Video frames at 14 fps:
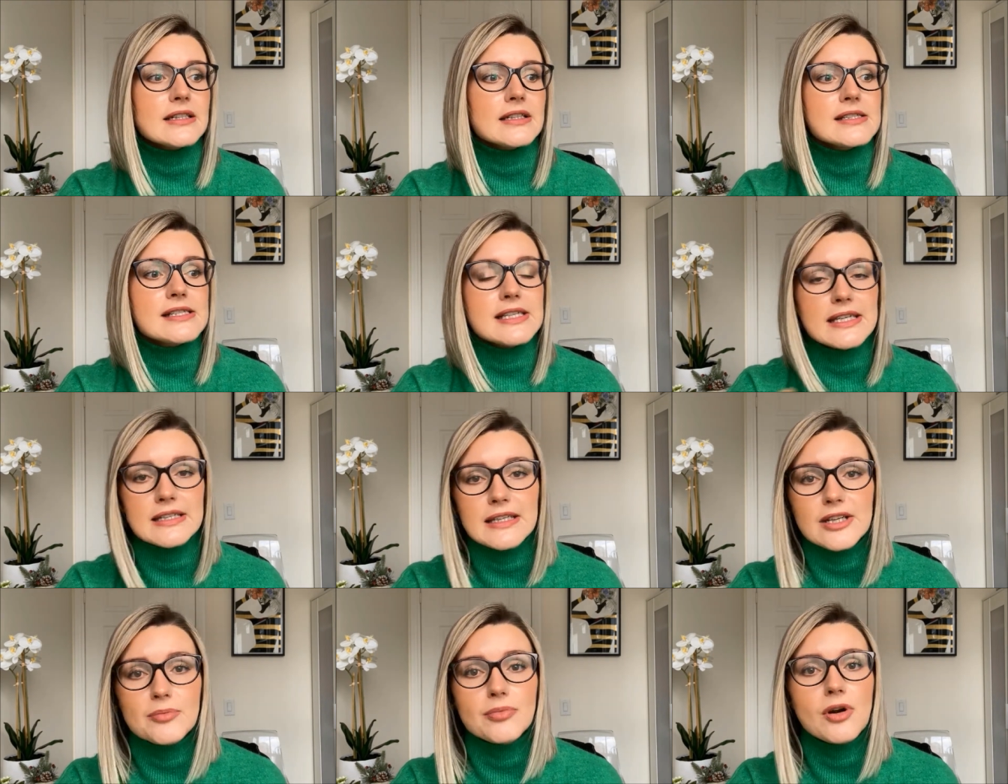
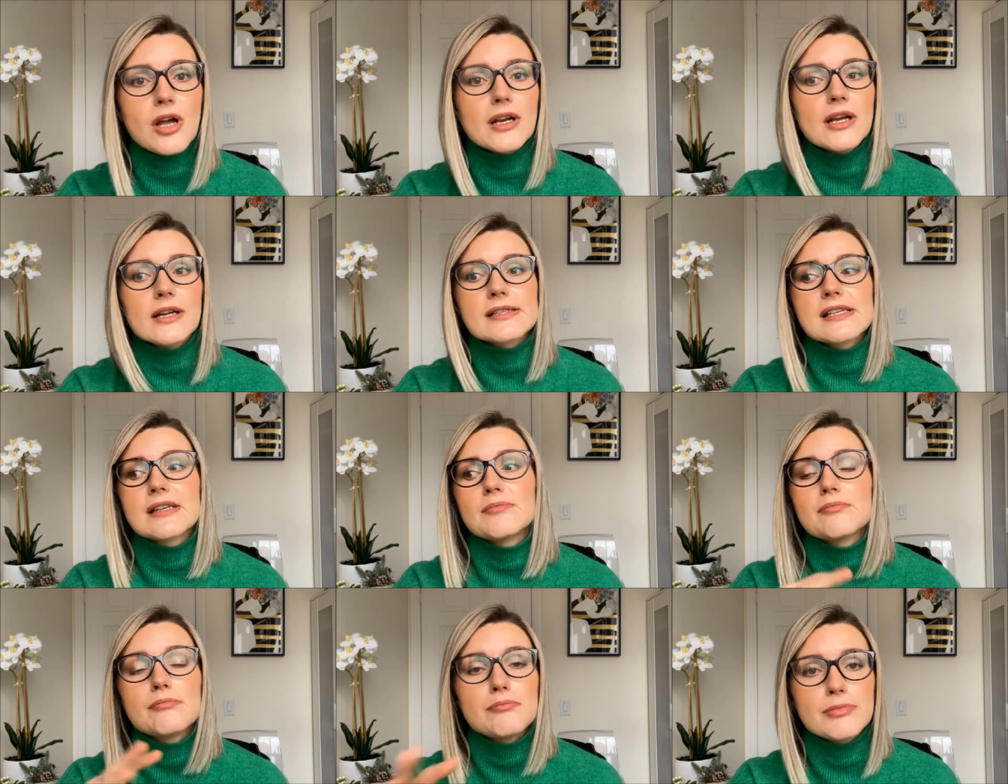skincare products
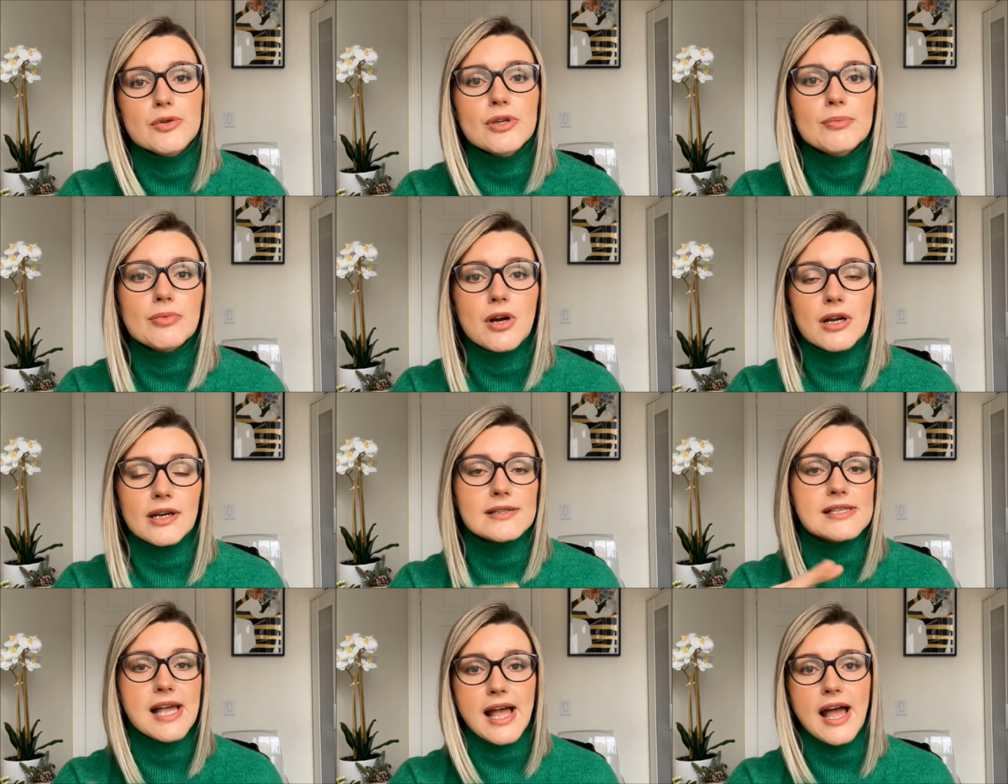and beauty
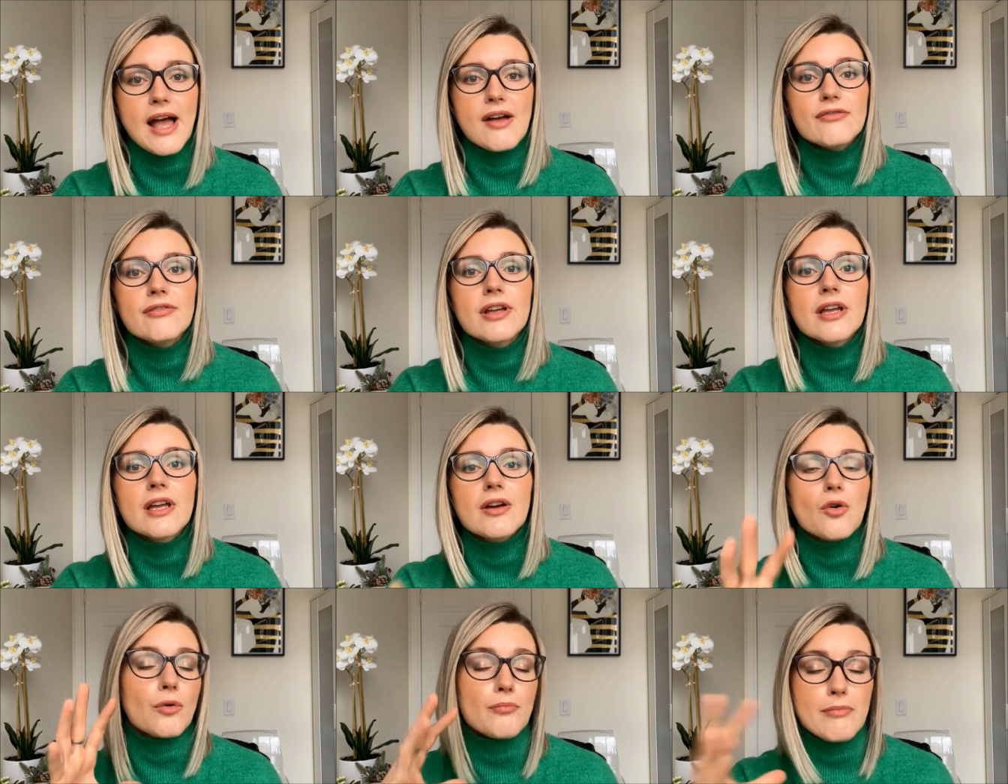products have
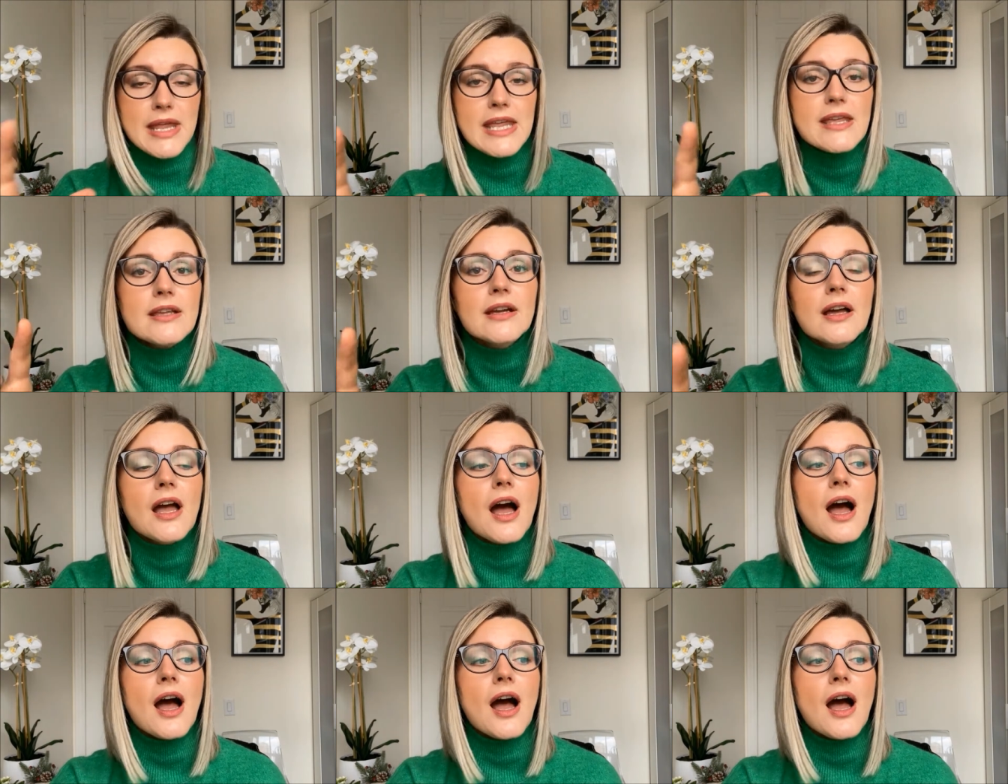or make.